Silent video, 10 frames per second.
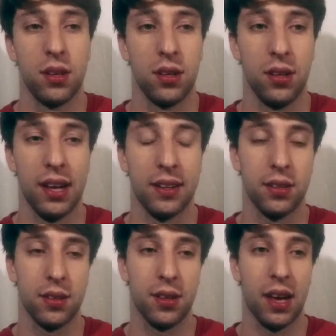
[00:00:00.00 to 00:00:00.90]
let
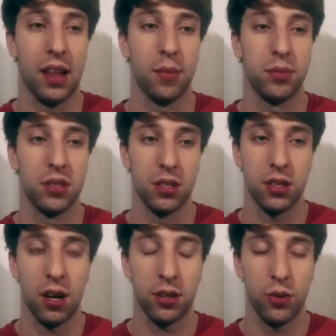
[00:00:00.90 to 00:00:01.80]
Caleb just
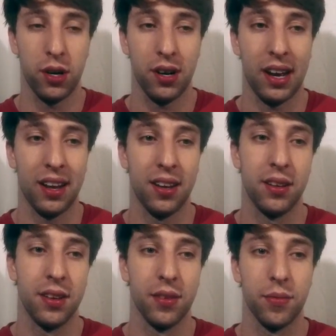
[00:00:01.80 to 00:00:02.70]
talk to her,
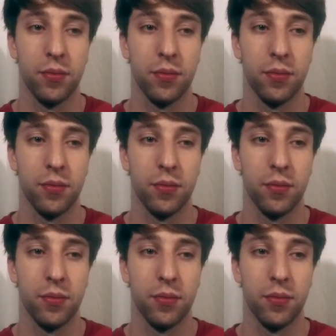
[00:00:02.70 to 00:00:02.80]
and